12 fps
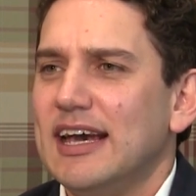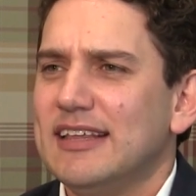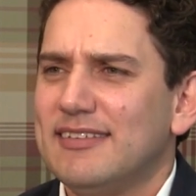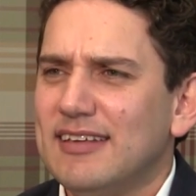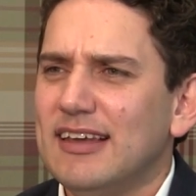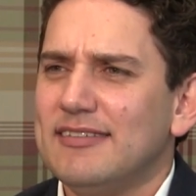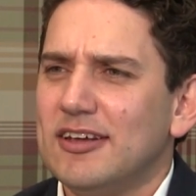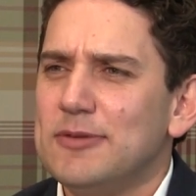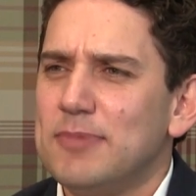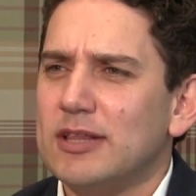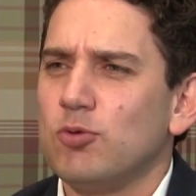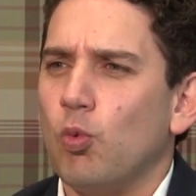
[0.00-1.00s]
it still is only
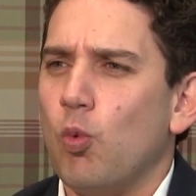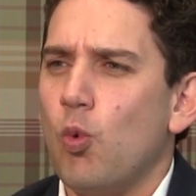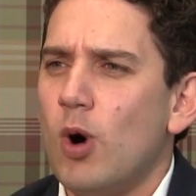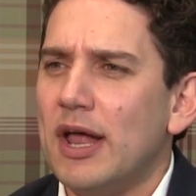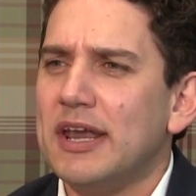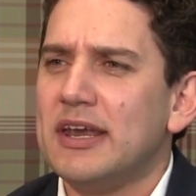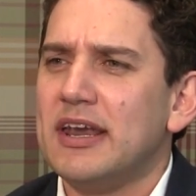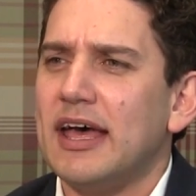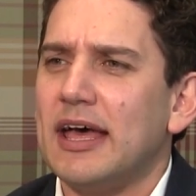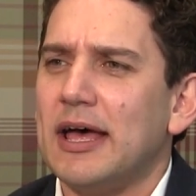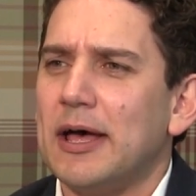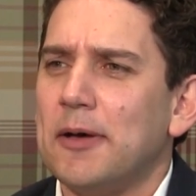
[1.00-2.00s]
but
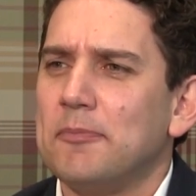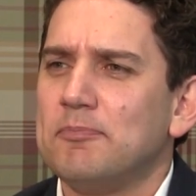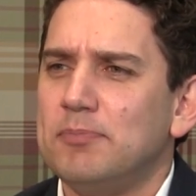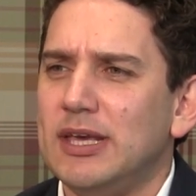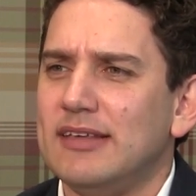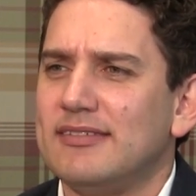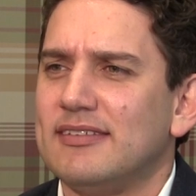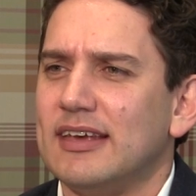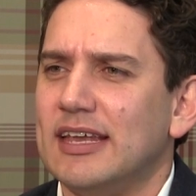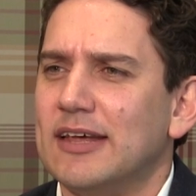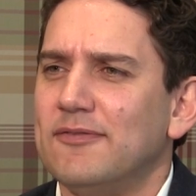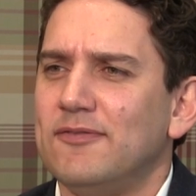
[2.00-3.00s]
one piece
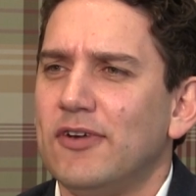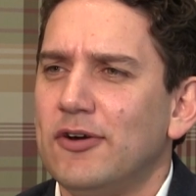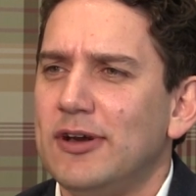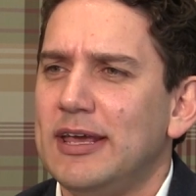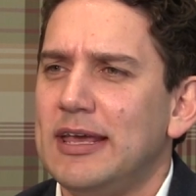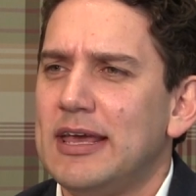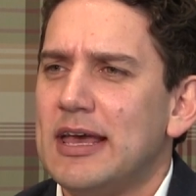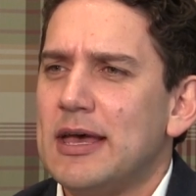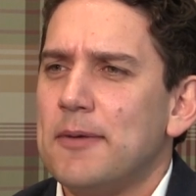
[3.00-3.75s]
in a very